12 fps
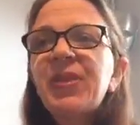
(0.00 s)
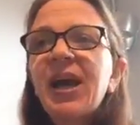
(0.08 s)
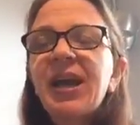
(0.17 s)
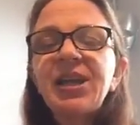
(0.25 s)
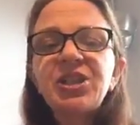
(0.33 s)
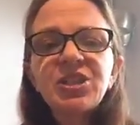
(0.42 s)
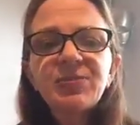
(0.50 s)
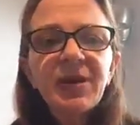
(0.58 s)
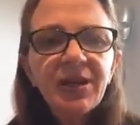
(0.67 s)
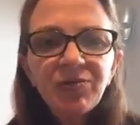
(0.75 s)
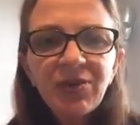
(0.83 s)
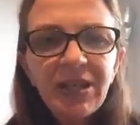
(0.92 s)
And it just
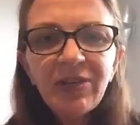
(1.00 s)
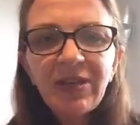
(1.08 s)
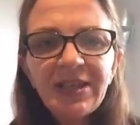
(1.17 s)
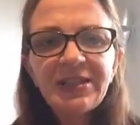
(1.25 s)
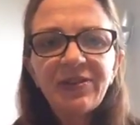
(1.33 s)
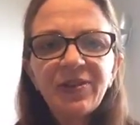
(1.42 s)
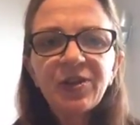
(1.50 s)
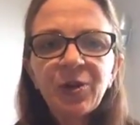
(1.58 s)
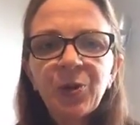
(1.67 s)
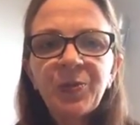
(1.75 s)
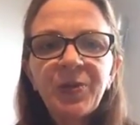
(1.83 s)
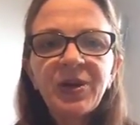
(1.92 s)
made it really, really
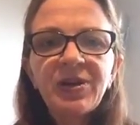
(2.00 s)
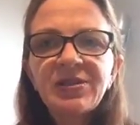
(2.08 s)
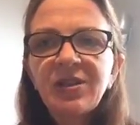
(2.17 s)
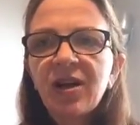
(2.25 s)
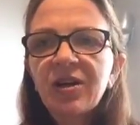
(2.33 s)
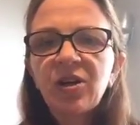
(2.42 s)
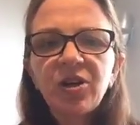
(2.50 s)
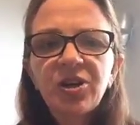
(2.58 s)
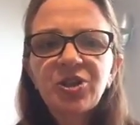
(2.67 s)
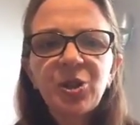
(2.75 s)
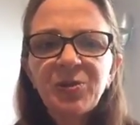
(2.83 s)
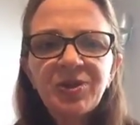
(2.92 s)
difficult, because I'd look at the
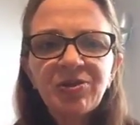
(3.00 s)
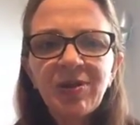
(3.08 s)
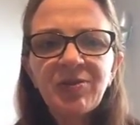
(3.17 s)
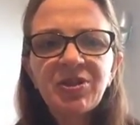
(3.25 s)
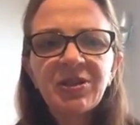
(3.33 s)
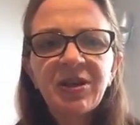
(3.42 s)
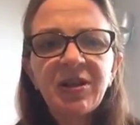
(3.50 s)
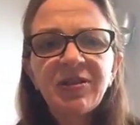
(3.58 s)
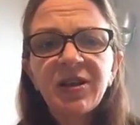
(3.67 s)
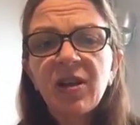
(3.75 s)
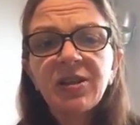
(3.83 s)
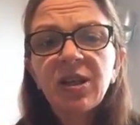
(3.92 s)
job descriptions and I
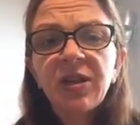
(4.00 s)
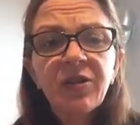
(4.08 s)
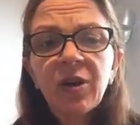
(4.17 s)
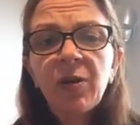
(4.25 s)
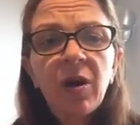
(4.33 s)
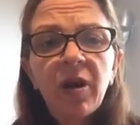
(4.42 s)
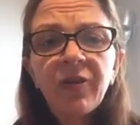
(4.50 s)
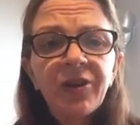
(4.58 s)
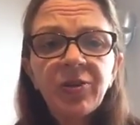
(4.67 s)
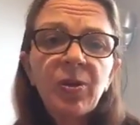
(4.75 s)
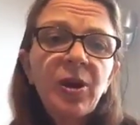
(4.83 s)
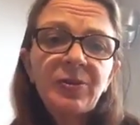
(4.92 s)
think, I don't even know what half
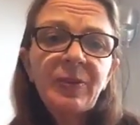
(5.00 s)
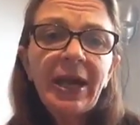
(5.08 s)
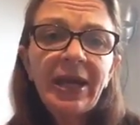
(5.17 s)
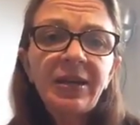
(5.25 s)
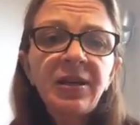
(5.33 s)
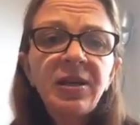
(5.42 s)
these words mean.